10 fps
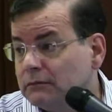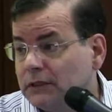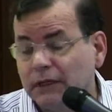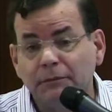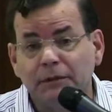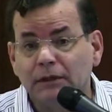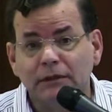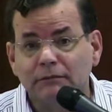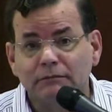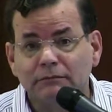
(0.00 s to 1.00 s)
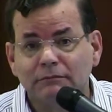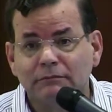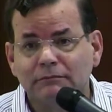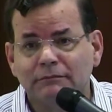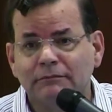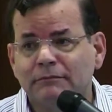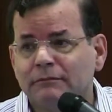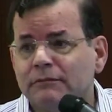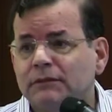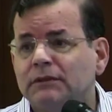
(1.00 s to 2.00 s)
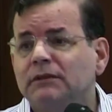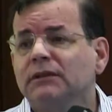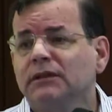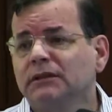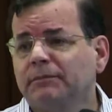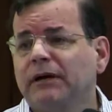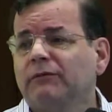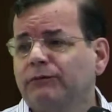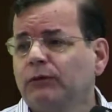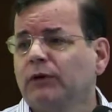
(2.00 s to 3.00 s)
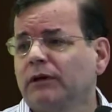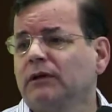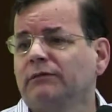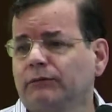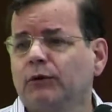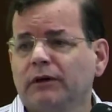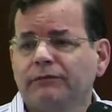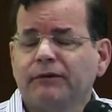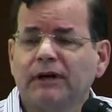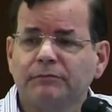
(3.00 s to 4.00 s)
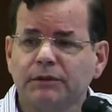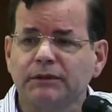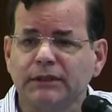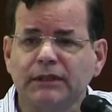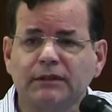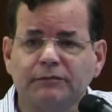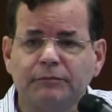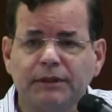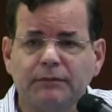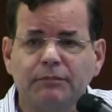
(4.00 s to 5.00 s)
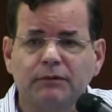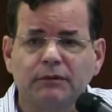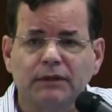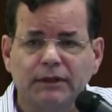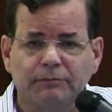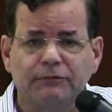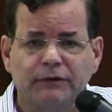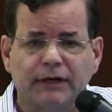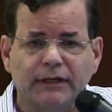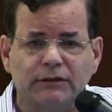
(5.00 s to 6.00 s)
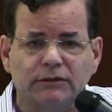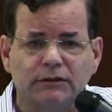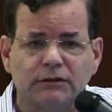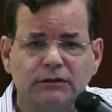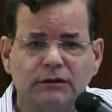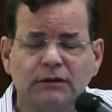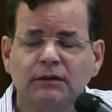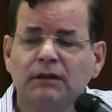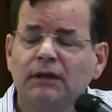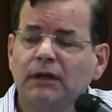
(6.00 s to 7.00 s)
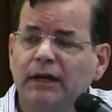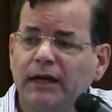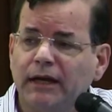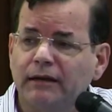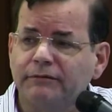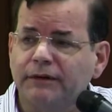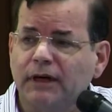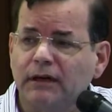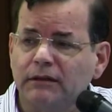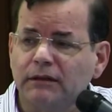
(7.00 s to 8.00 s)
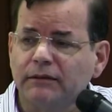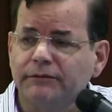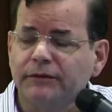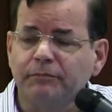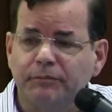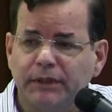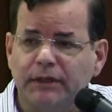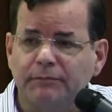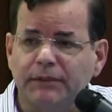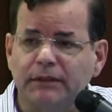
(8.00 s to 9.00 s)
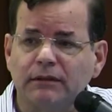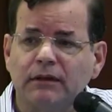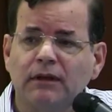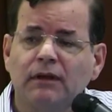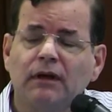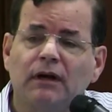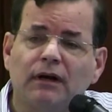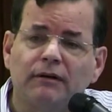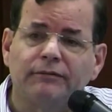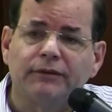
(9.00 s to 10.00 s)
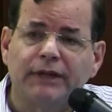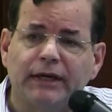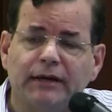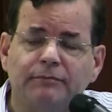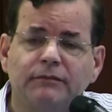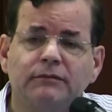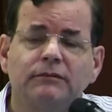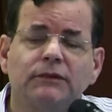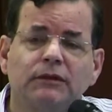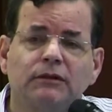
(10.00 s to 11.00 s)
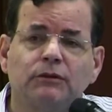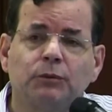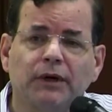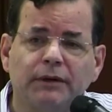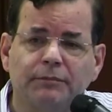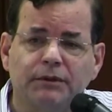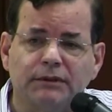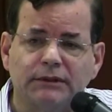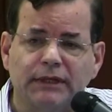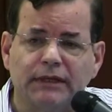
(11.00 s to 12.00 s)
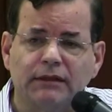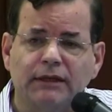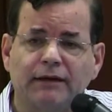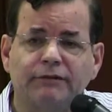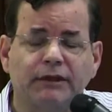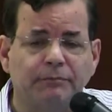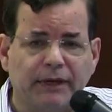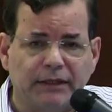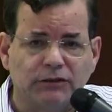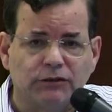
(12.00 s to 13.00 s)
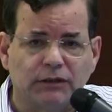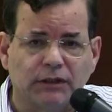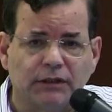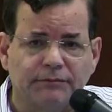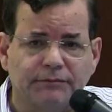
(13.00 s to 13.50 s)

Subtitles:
Anybody? it's about 40 to 45% of people with hip fractures have cognitive impairment. Of them, 20% have dementia,